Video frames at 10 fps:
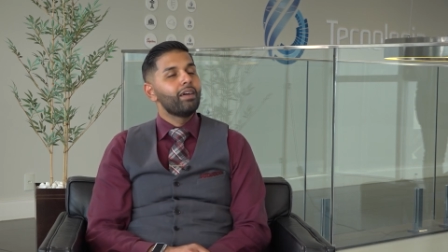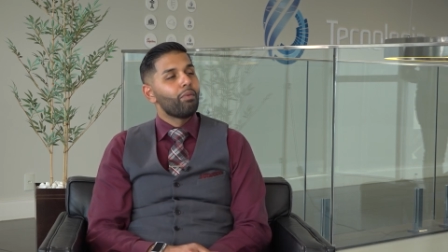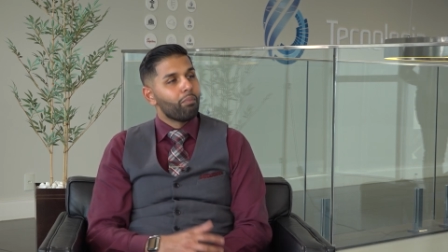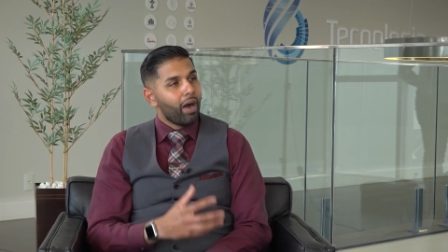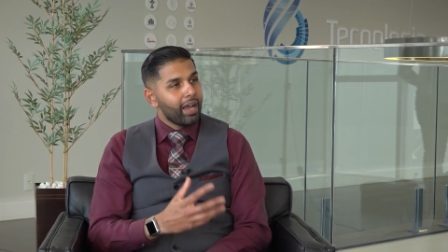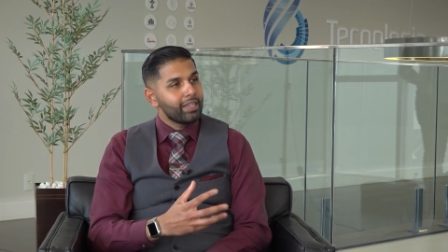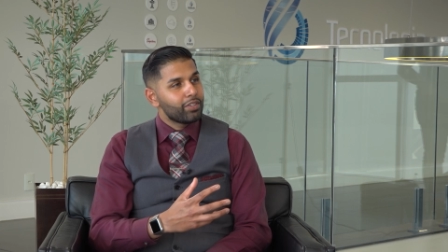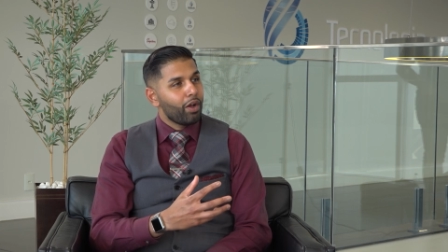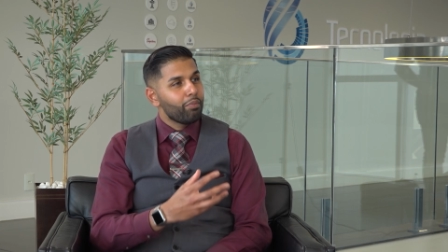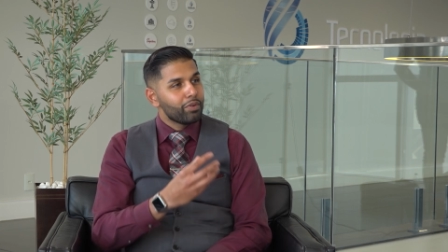My
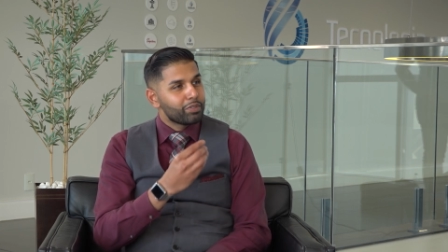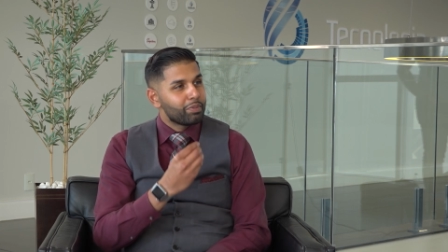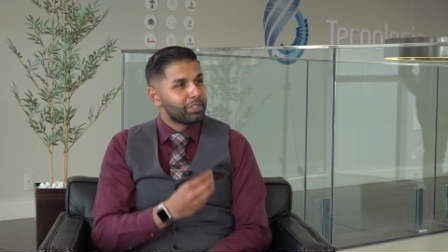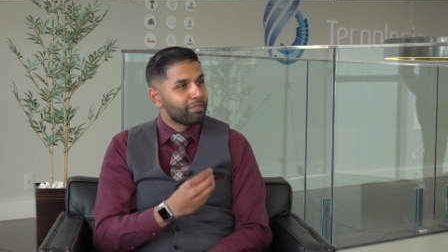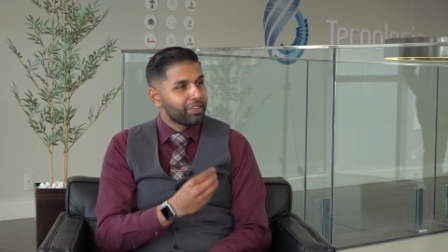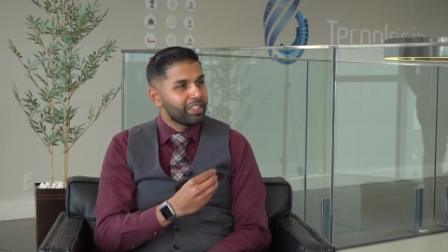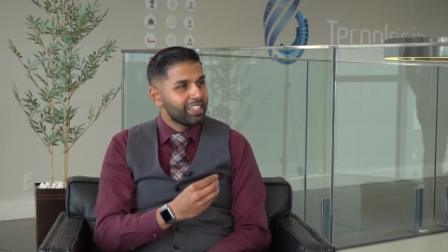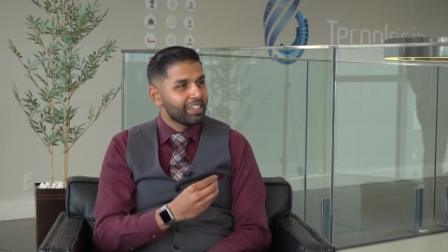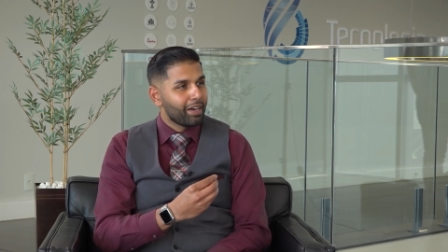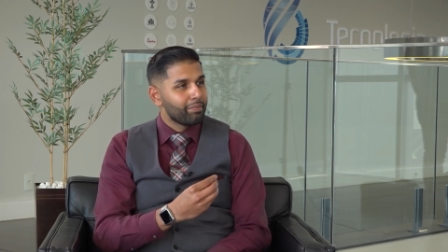job was specifically
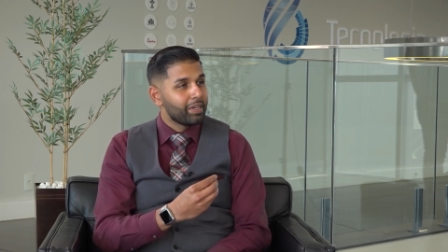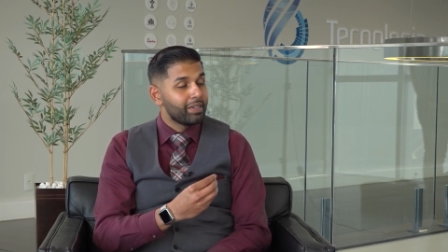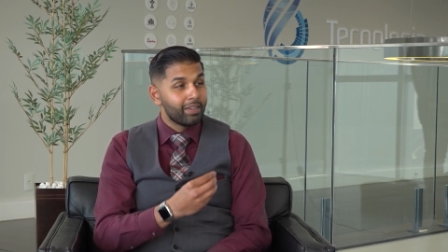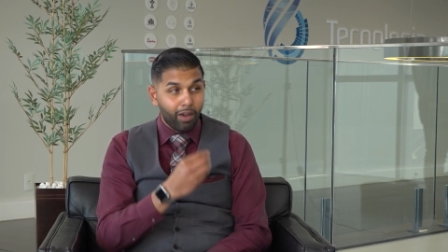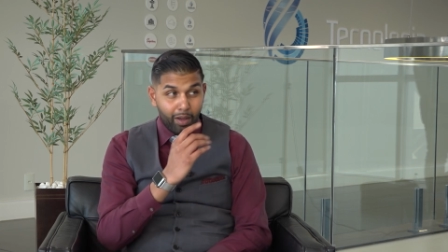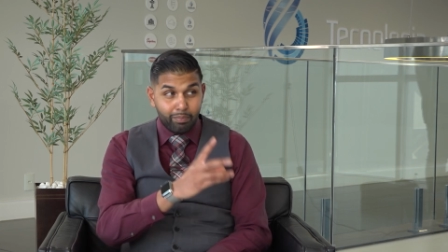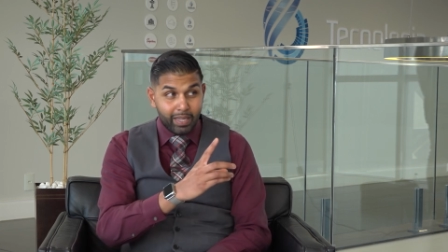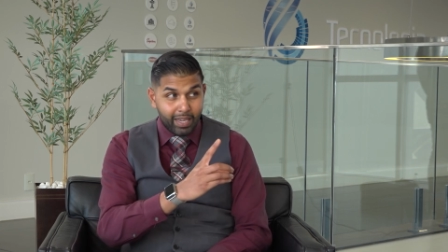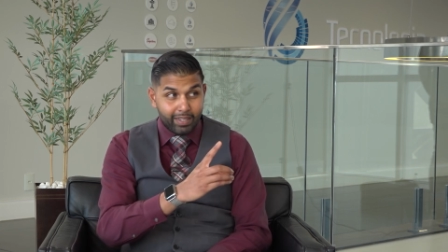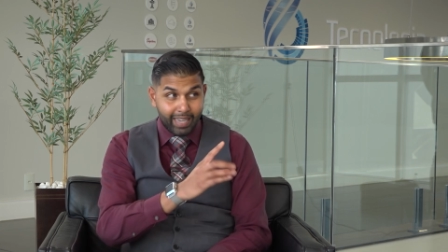to come in, not
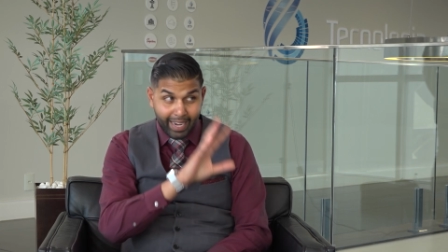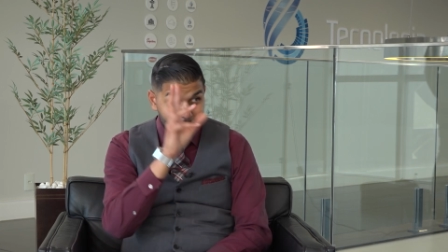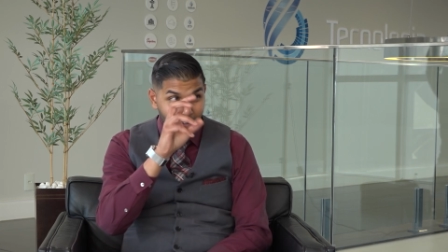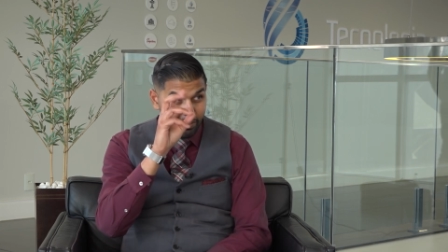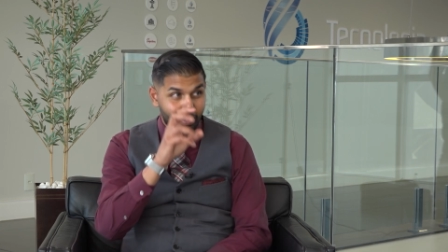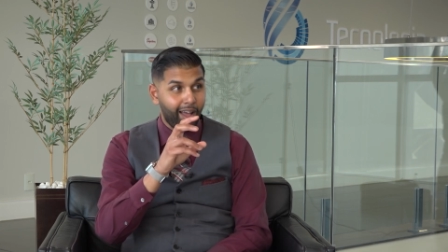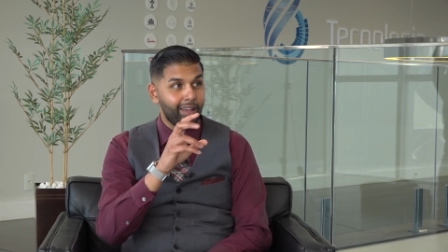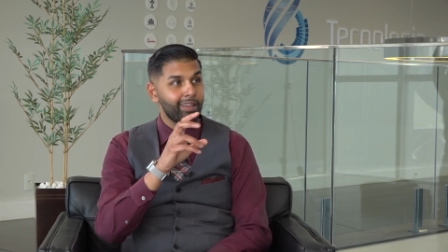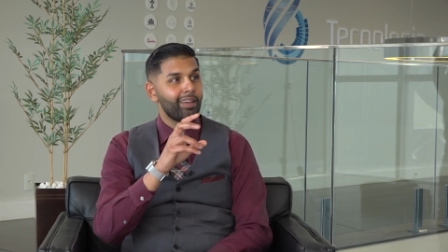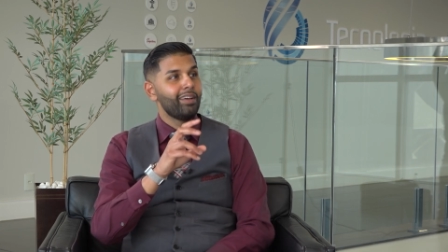being a technical
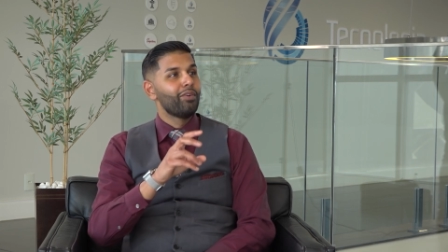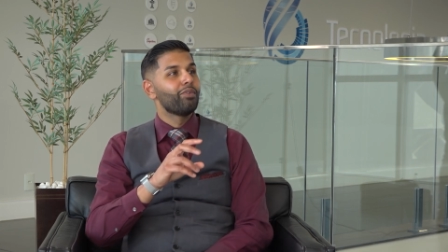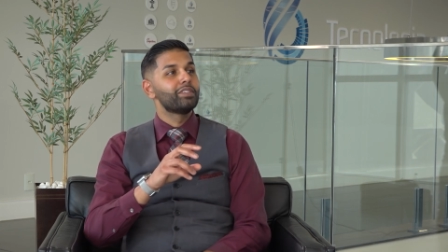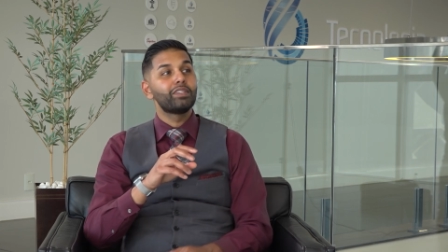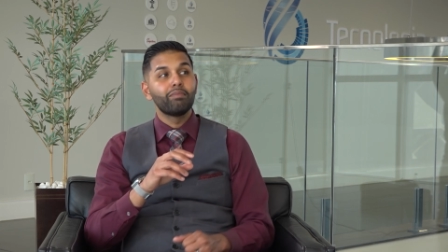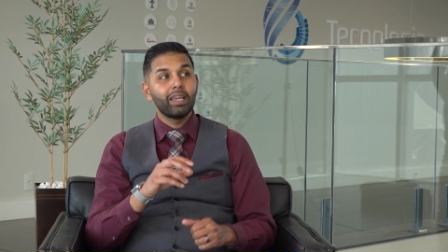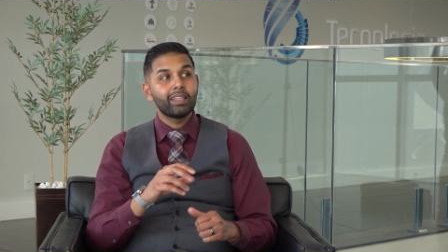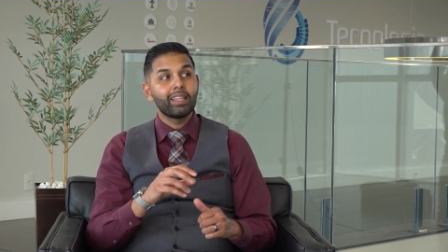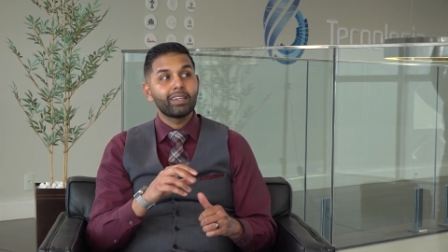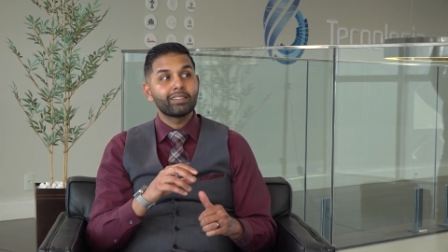guy, was to
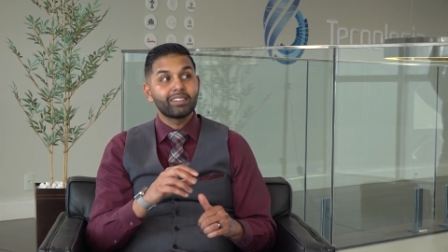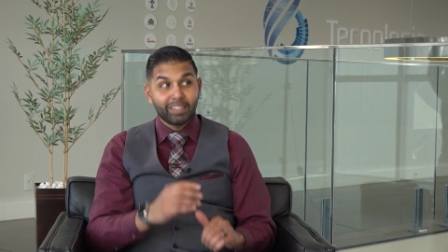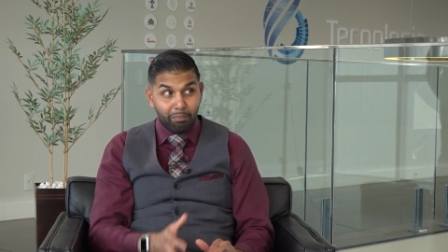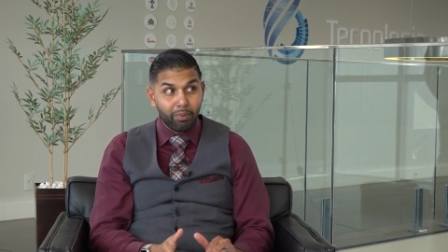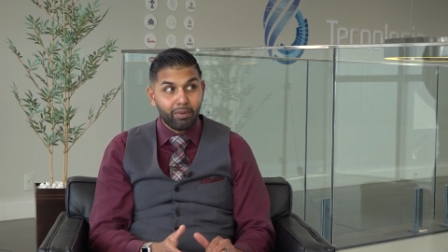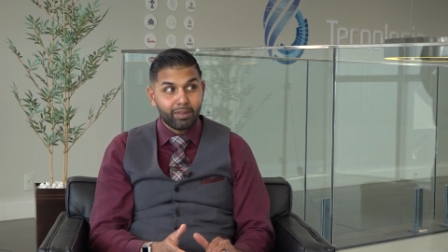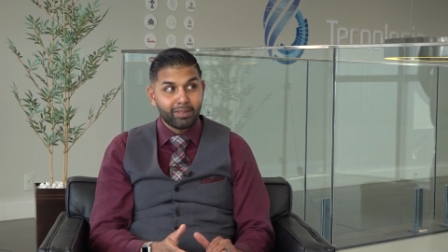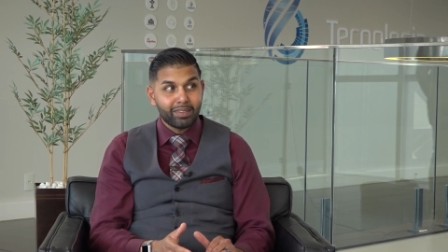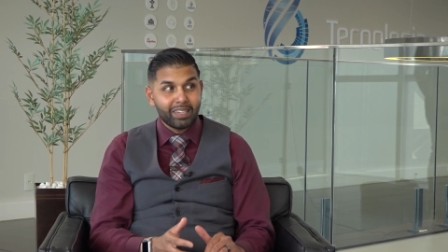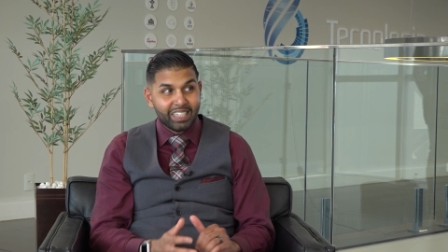make things simple,
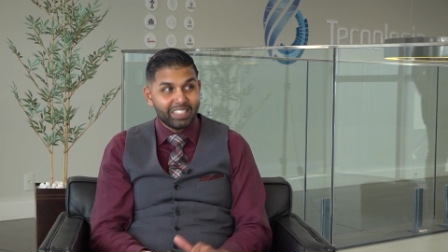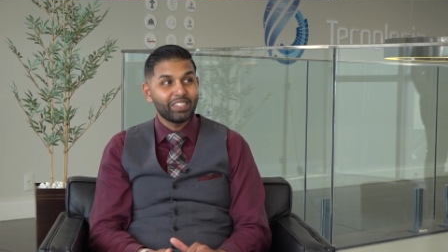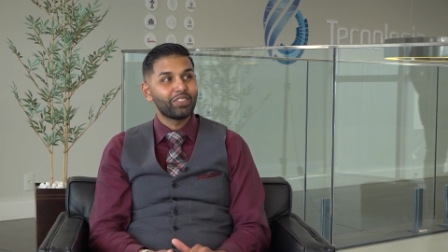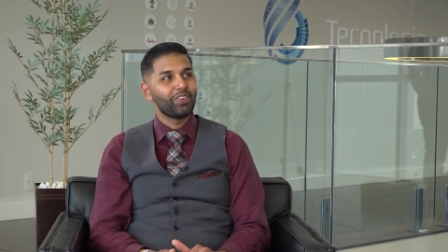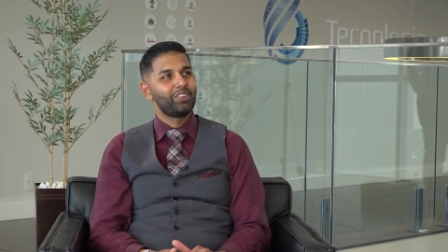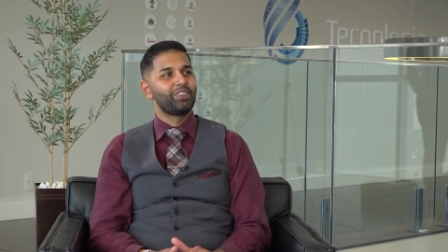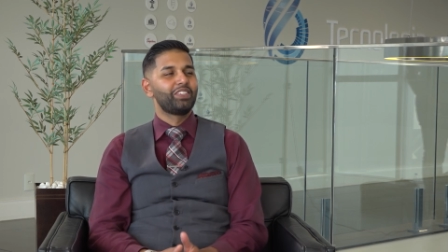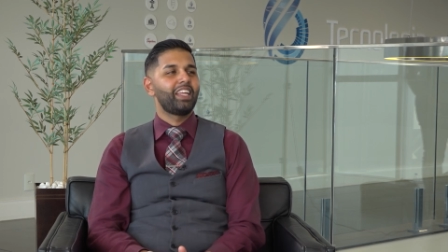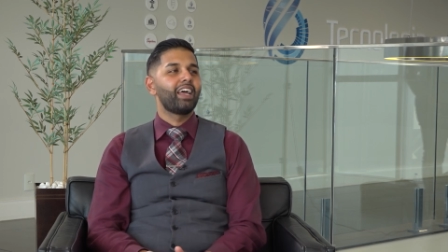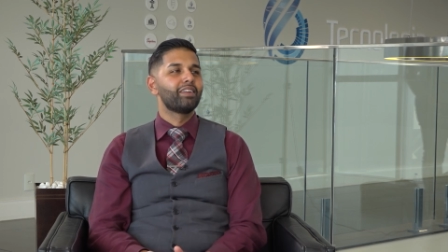easy to
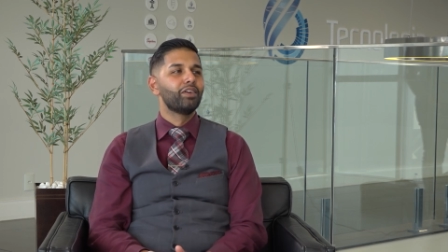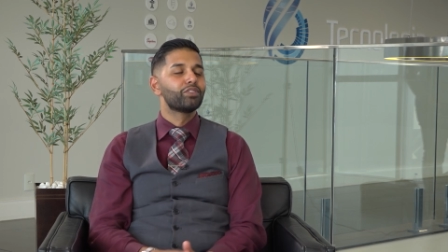understand.